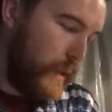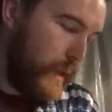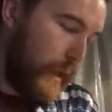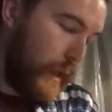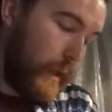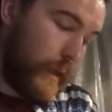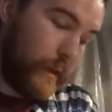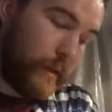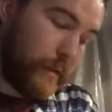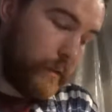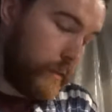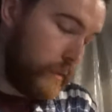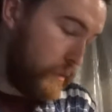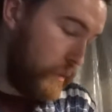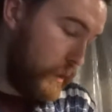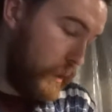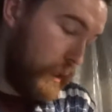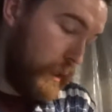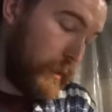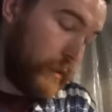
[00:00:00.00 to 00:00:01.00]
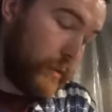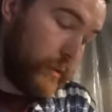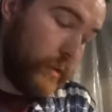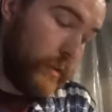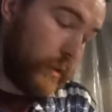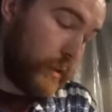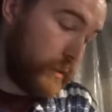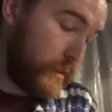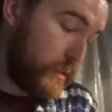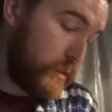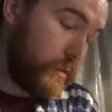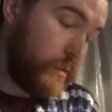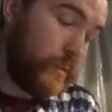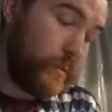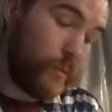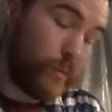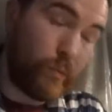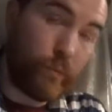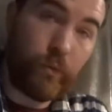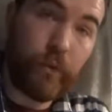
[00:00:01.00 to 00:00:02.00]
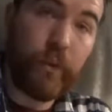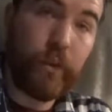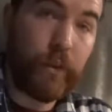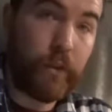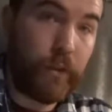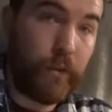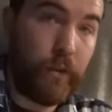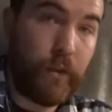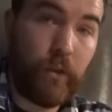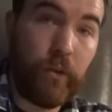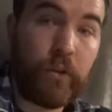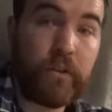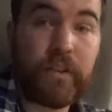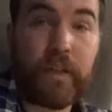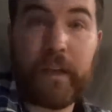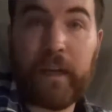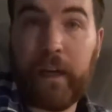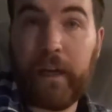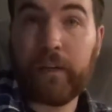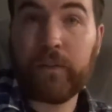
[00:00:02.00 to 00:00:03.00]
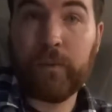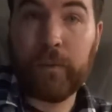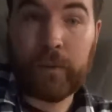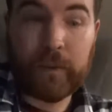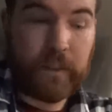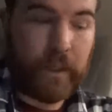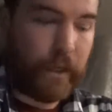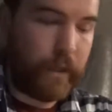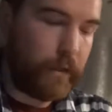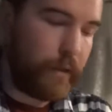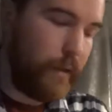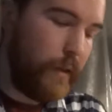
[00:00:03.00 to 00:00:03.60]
And it looks really good. It looks like an actual deck.